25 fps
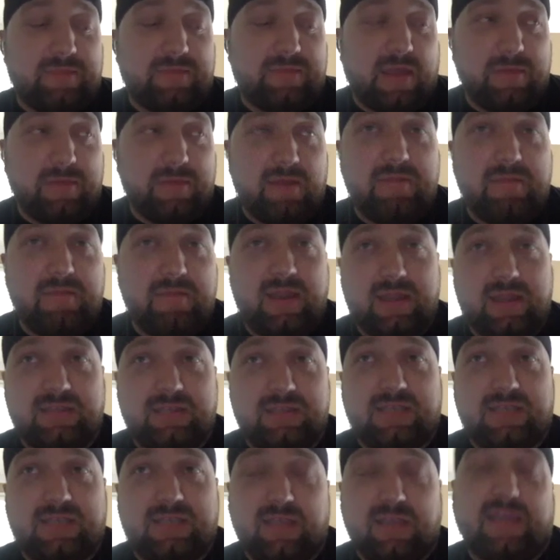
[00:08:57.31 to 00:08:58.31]
I'm going to make it
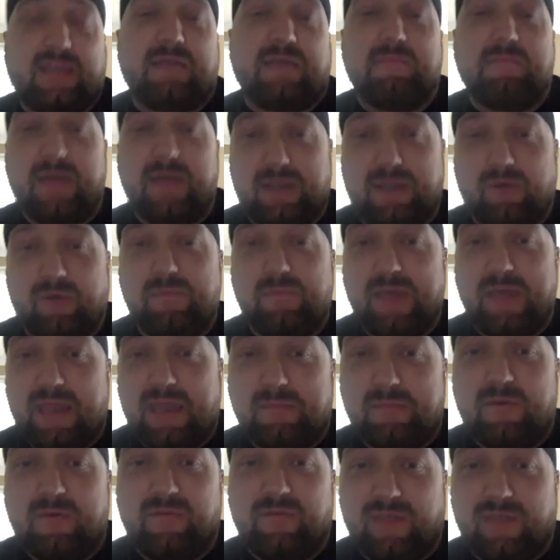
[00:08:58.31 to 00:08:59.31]
sound like a Michael Bay
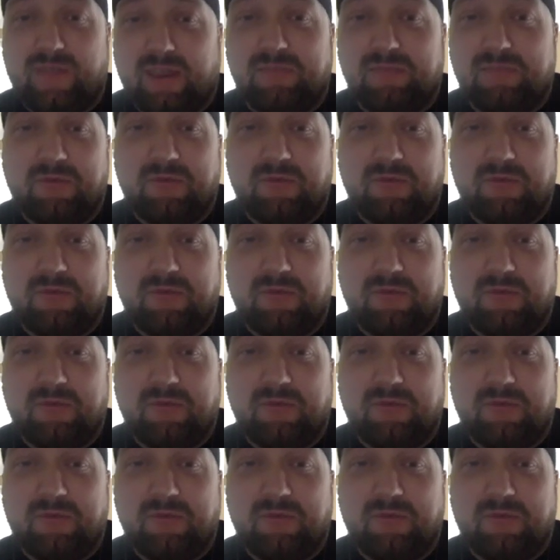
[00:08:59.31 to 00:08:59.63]
movie. Man.